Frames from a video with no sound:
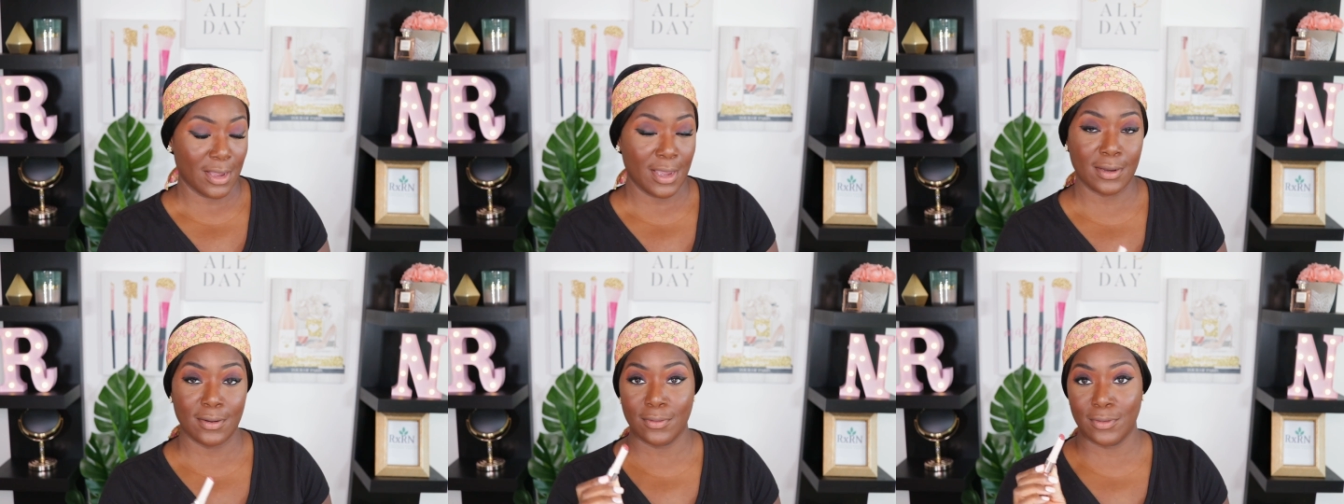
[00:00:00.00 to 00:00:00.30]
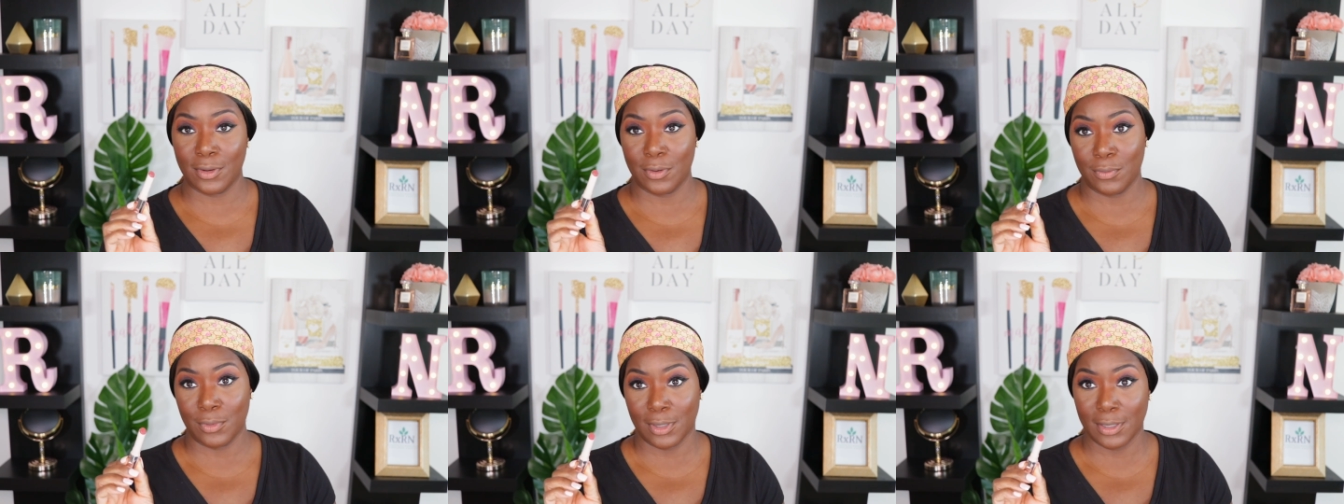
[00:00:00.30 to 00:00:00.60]
I don't
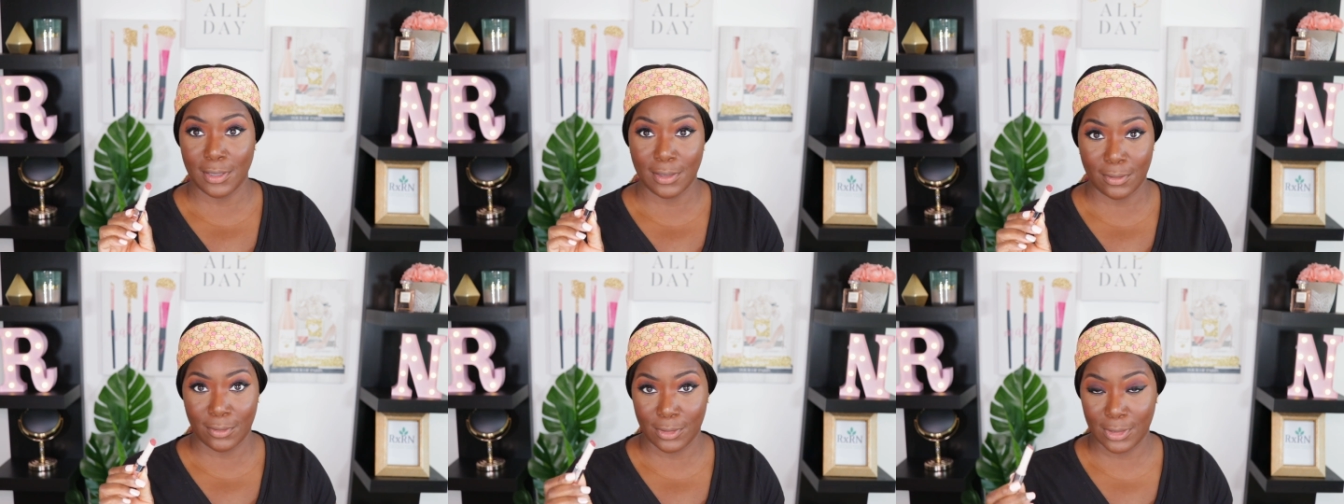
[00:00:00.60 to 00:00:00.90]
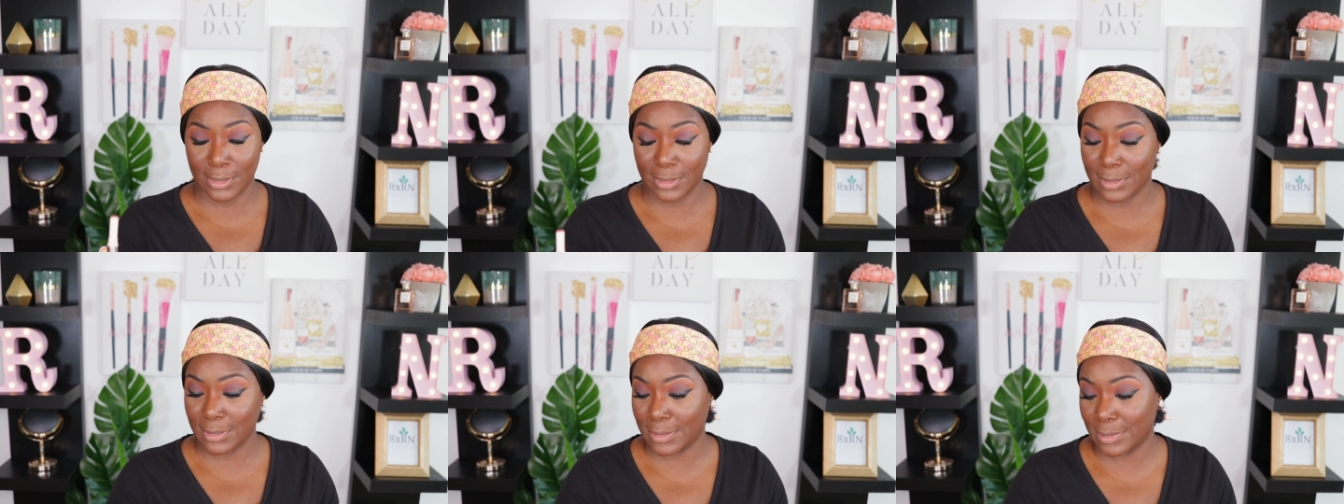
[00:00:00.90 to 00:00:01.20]
know what color it
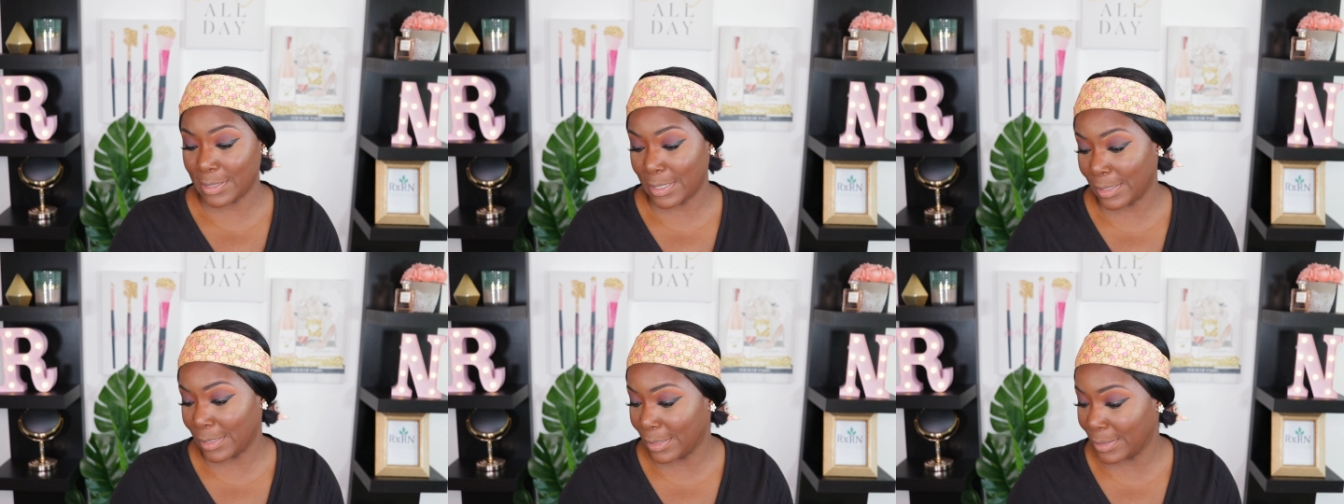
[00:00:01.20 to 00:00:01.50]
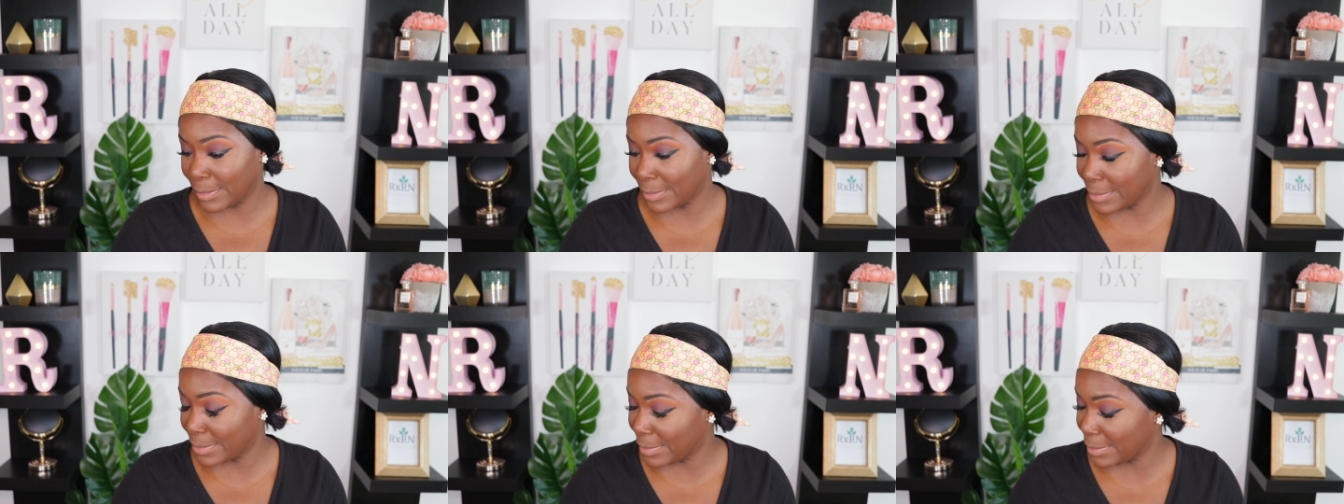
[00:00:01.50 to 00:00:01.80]
is because I
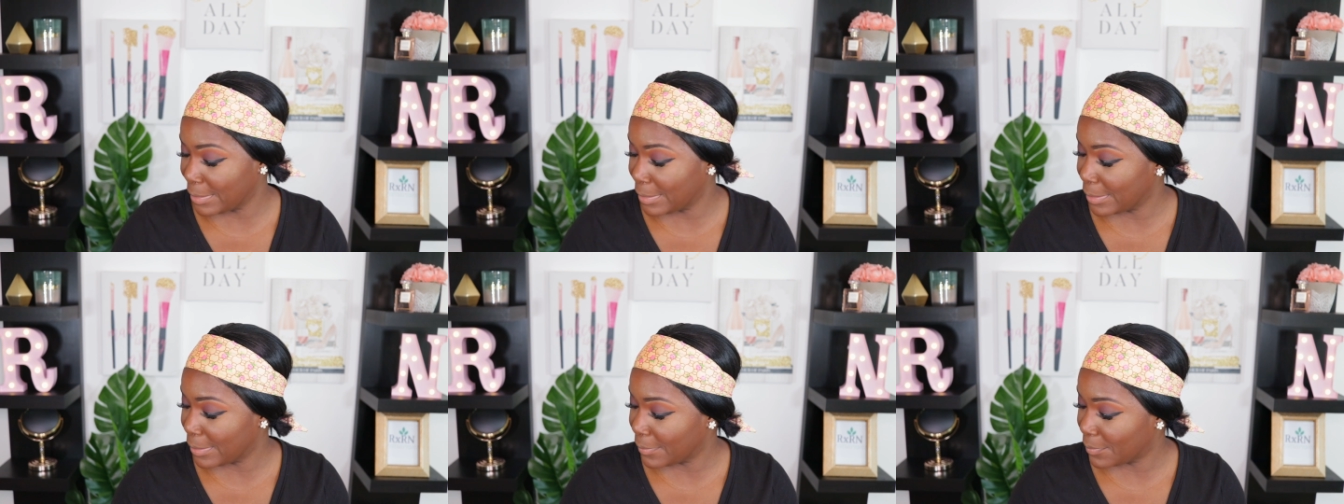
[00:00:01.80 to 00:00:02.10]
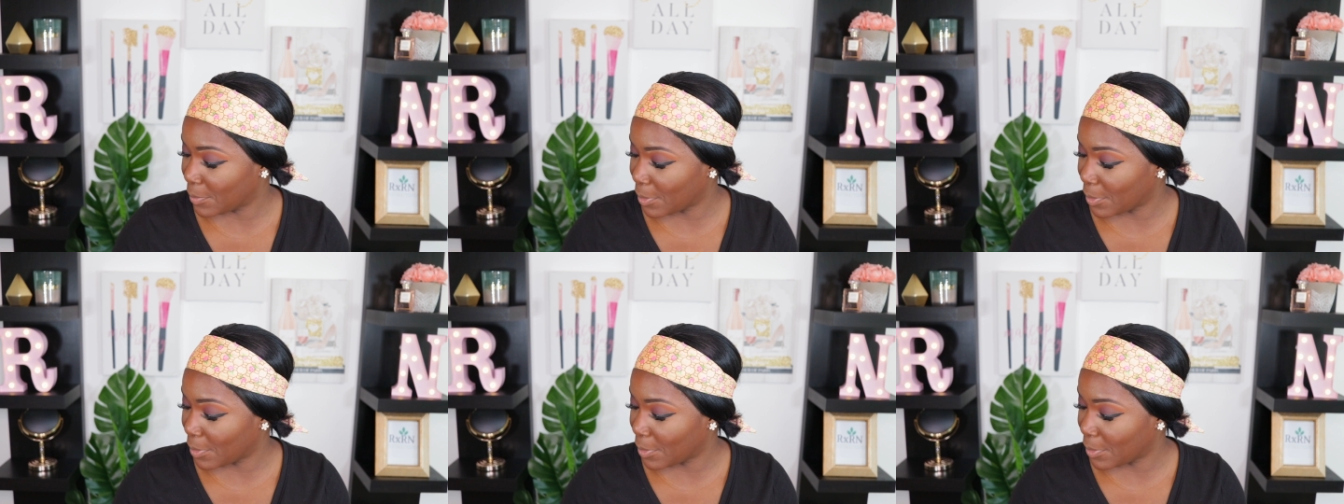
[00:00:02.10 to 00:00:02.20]
can't see it,